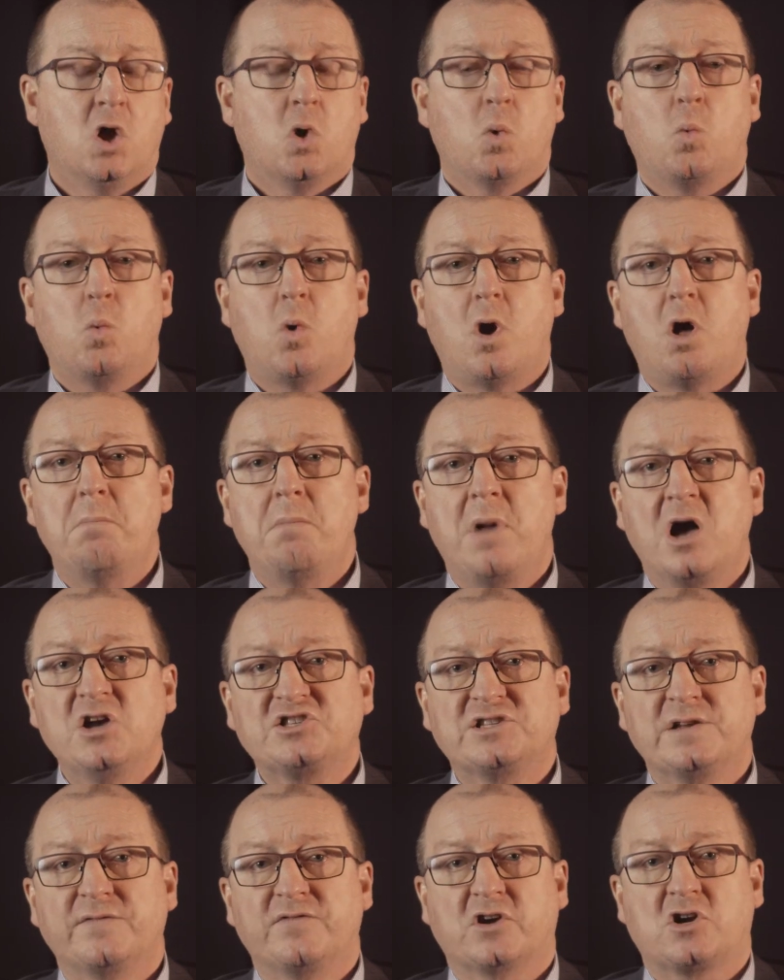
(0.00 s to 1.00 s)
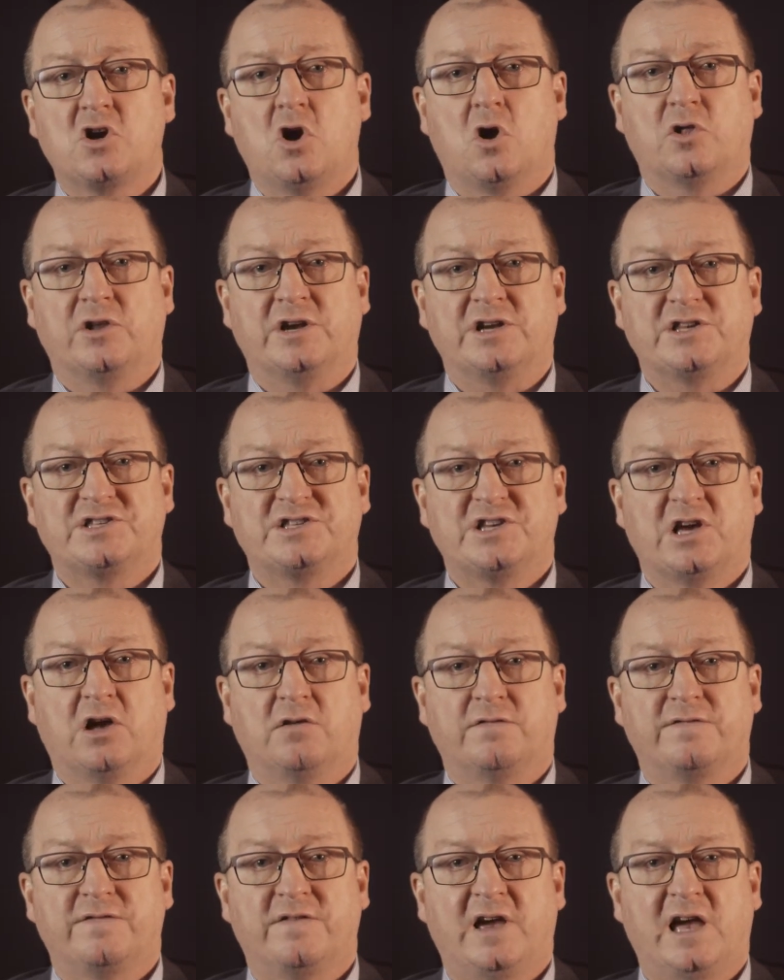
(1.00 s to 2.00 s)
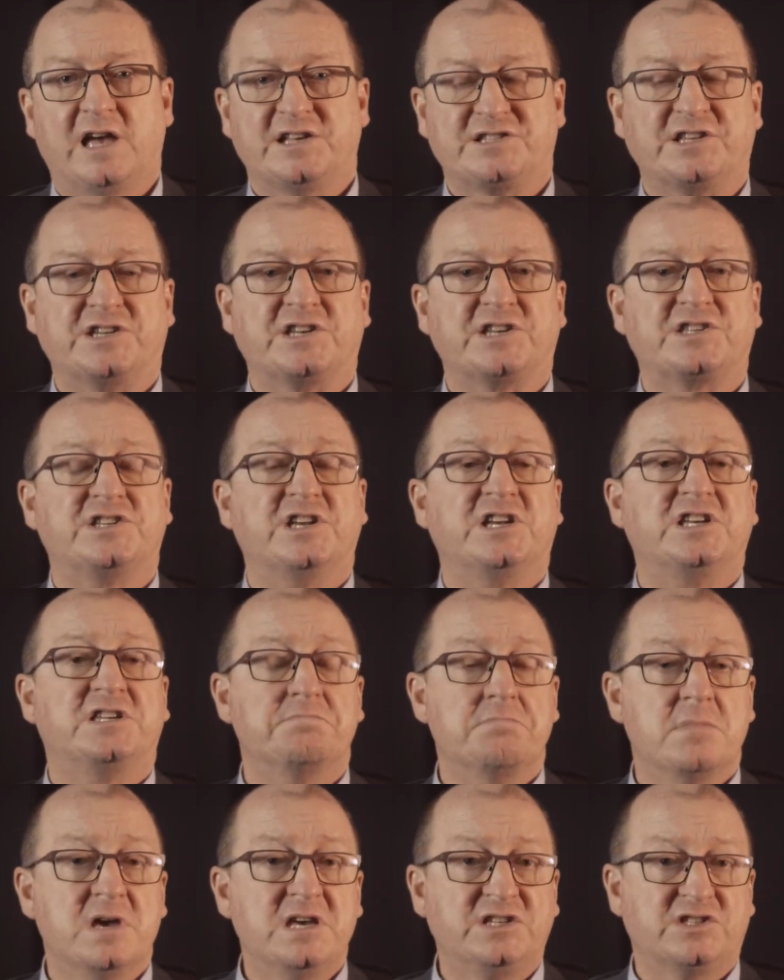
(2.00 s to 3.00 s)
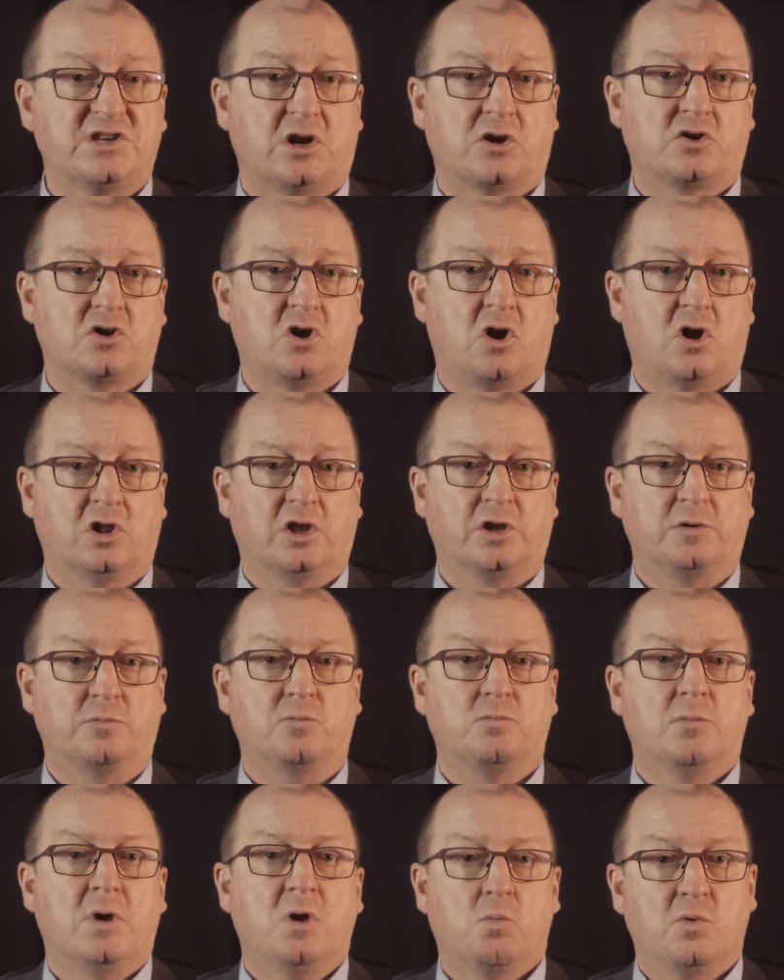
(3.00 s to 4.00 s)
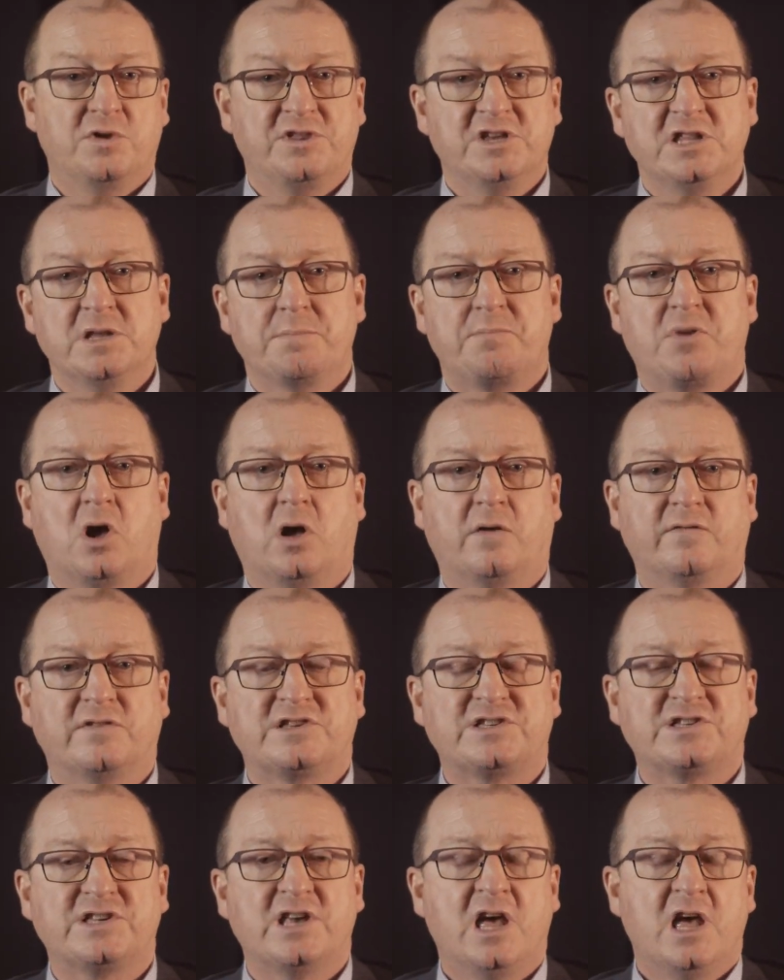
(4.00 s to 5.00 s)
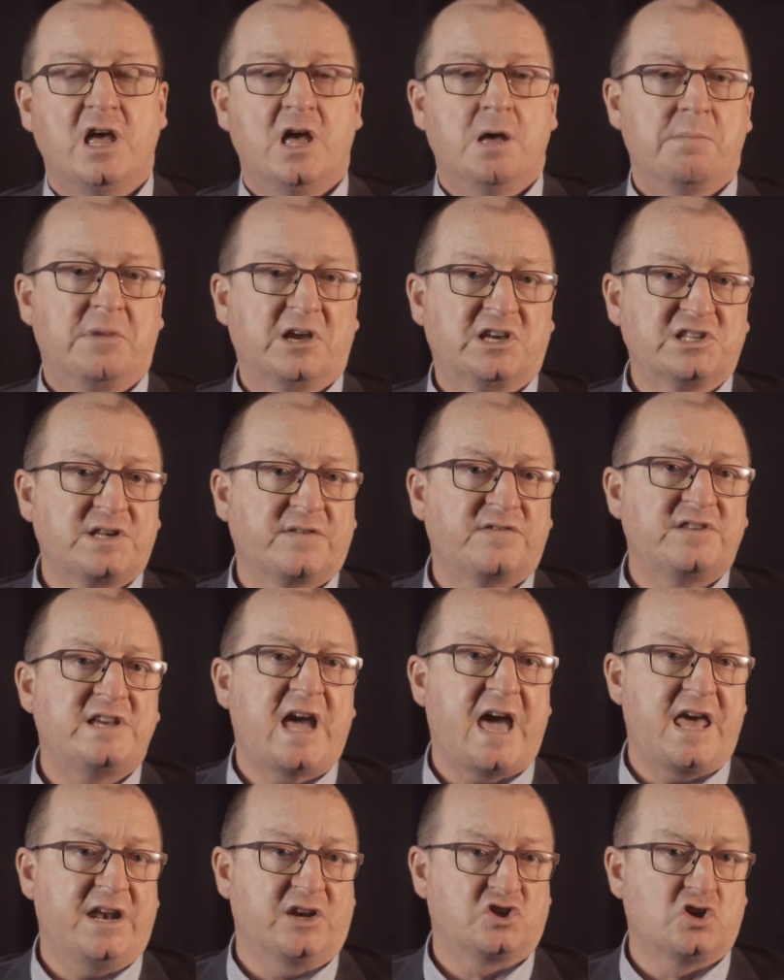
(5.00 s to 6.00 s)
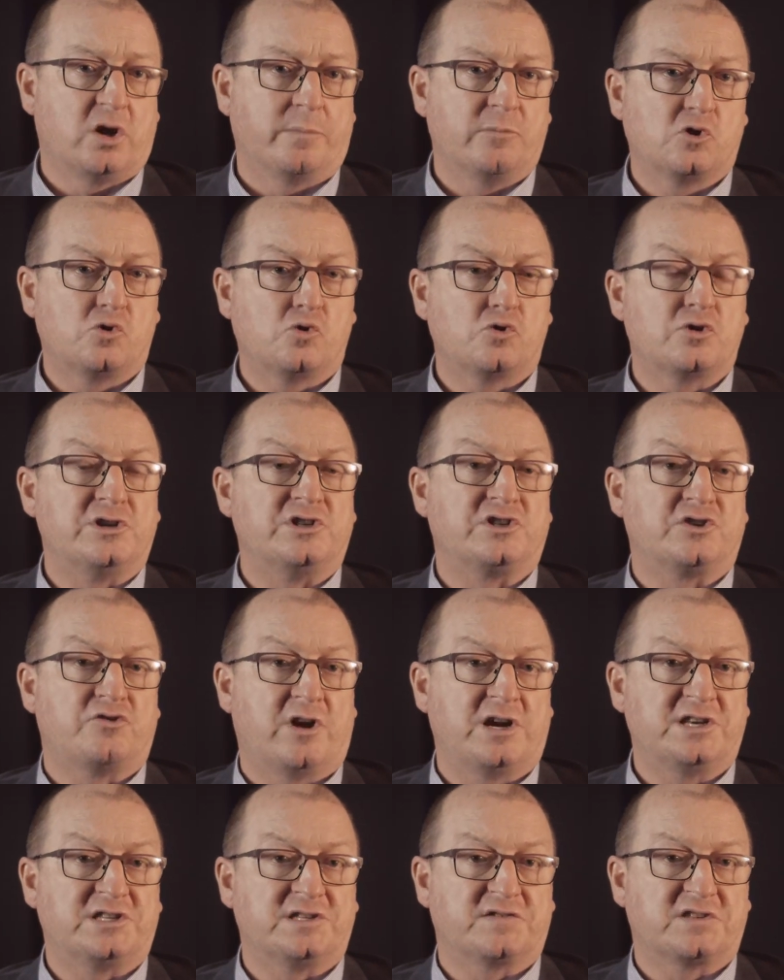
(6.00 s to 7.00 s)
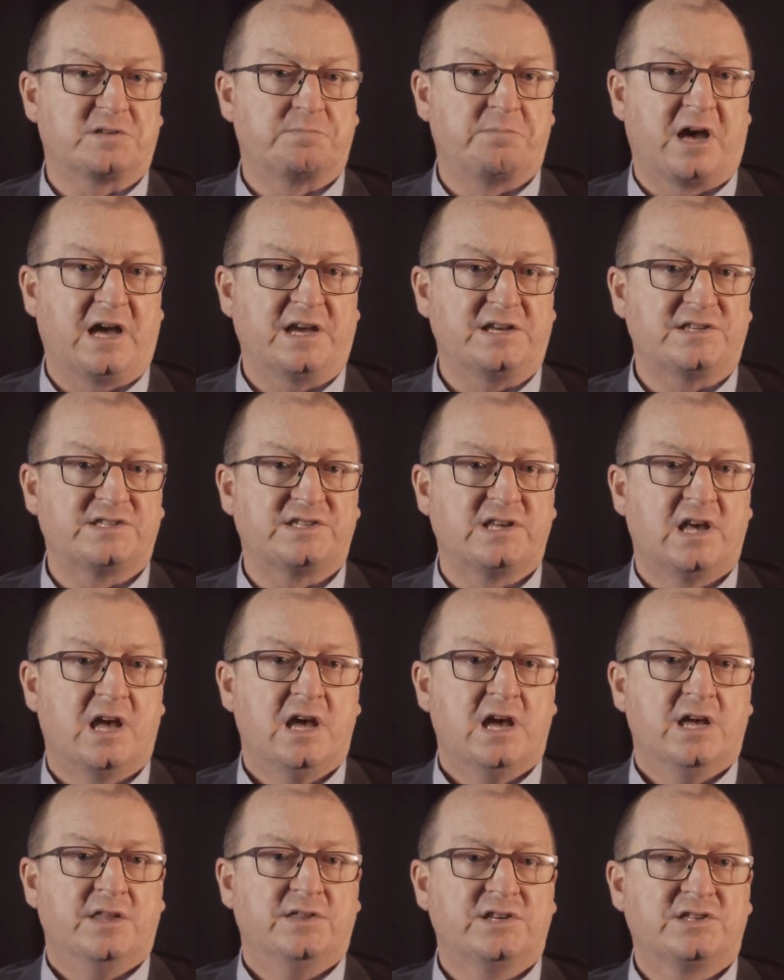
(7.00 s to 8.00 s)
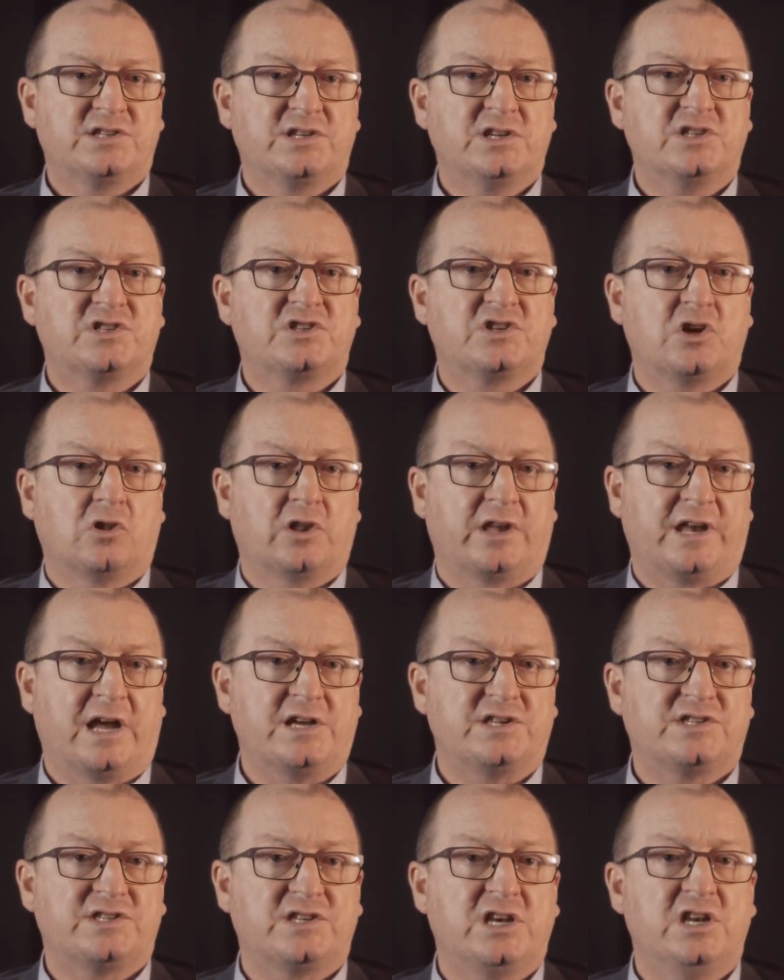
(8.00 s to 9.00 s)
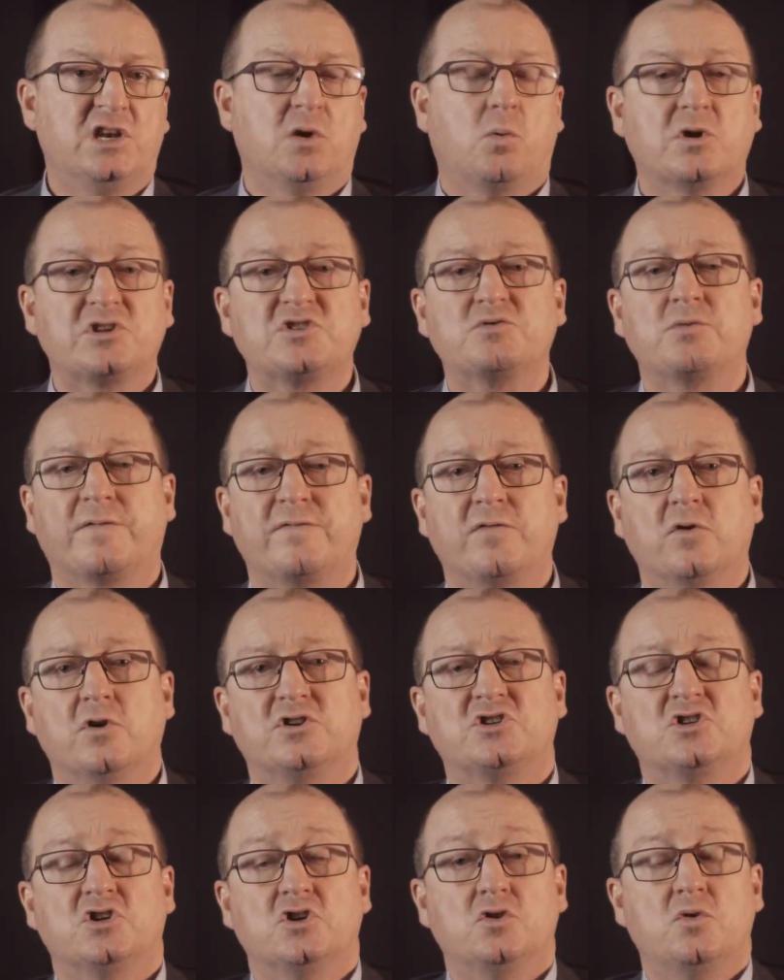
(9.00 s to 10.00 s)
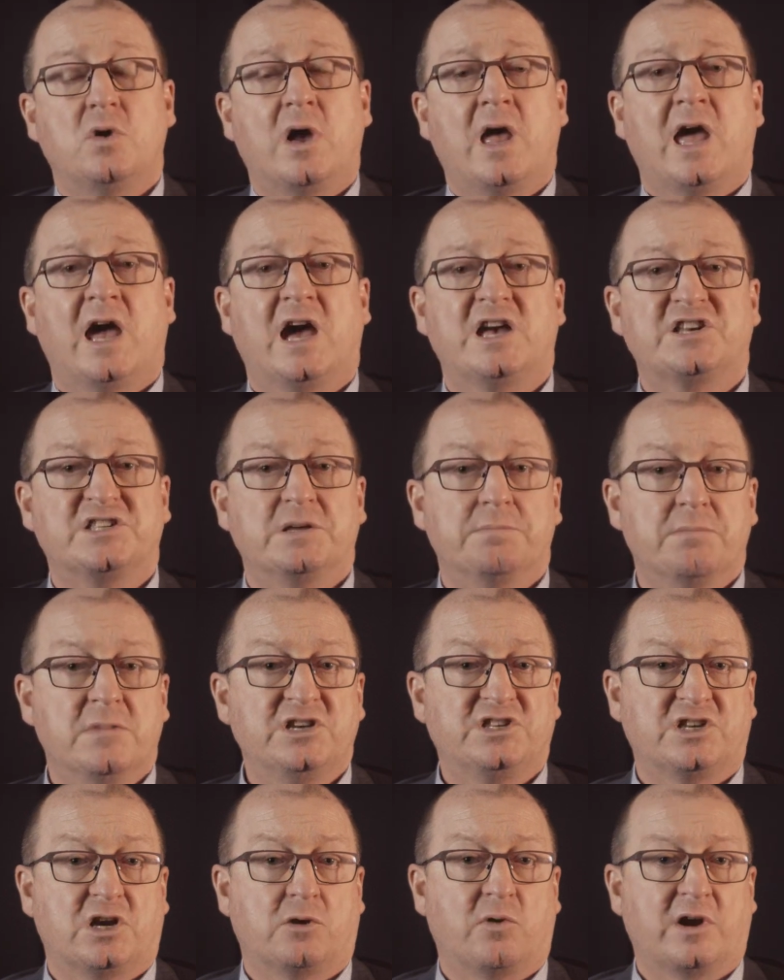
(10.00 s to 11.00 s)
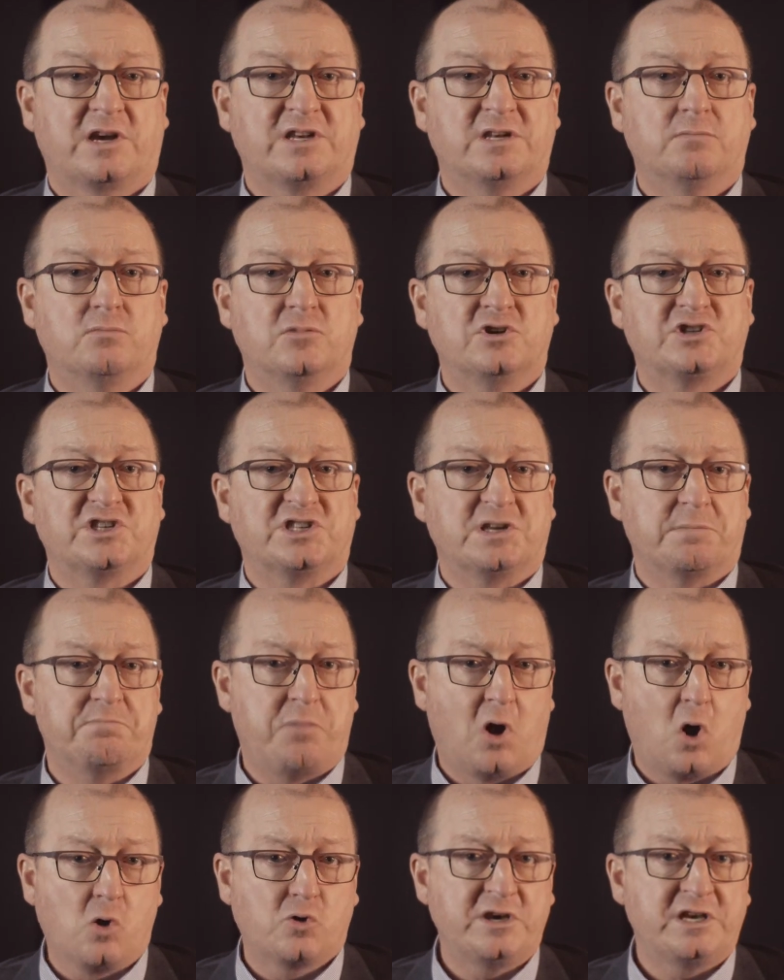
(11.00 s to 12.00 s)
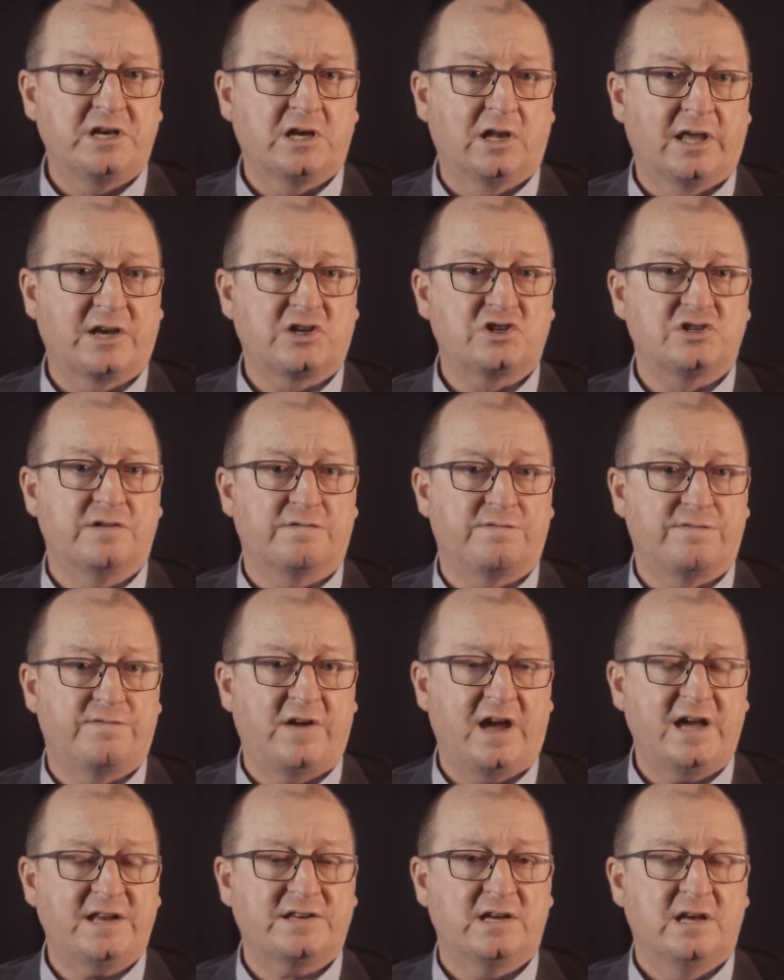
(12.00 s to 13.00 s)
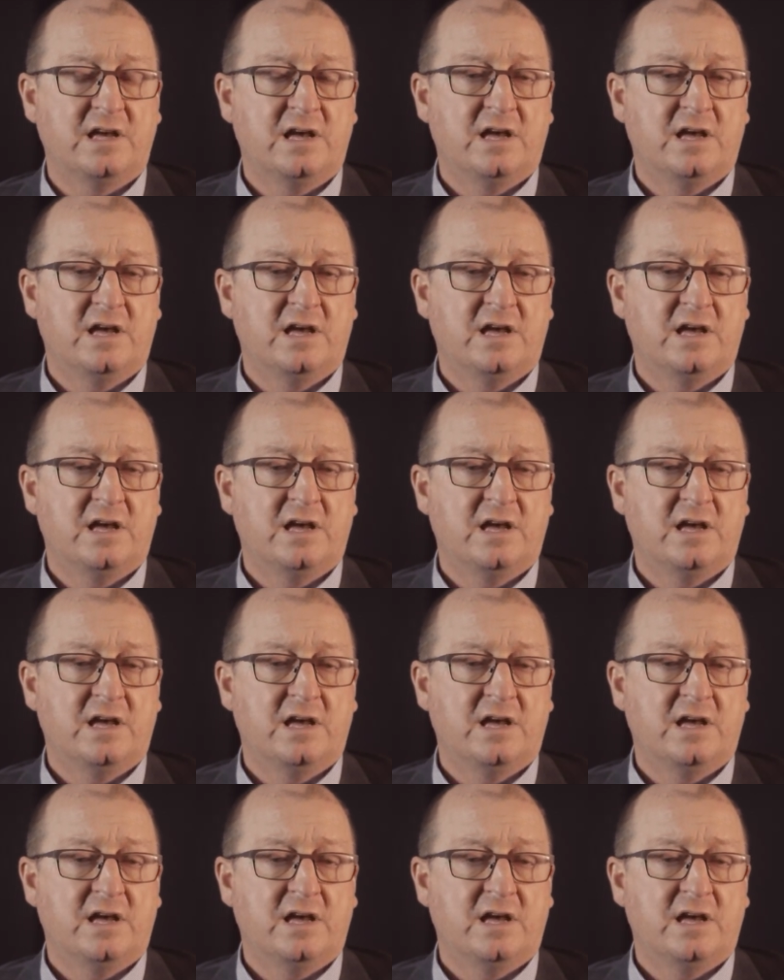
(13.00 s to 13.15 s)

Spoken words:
While most of the colon itself has a distinct mesocolon within the pelvis, because of the anatomical constraints of space, this consolidates into what's referred to as the mesorectum, which is a bulky collection of fat,